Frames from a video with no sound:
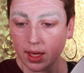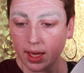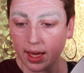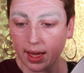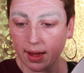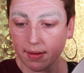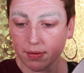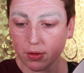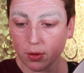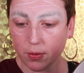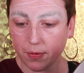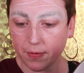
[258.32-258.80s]
I
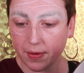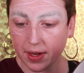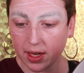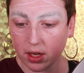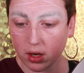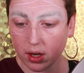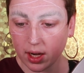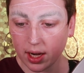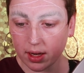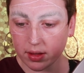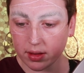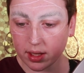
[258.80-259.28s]
have to
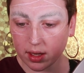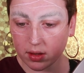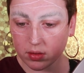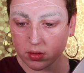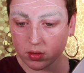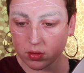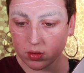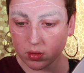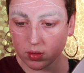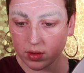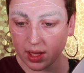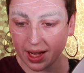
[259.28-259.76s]
figure out how
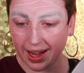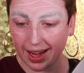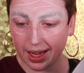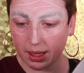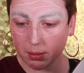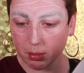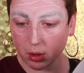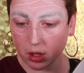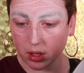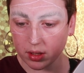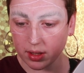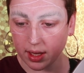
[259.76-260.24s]
to do the
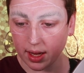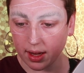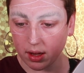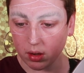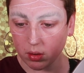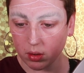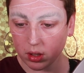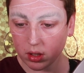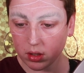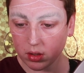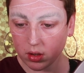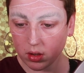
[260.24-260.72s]
eyeball
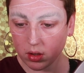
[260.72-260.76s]
now.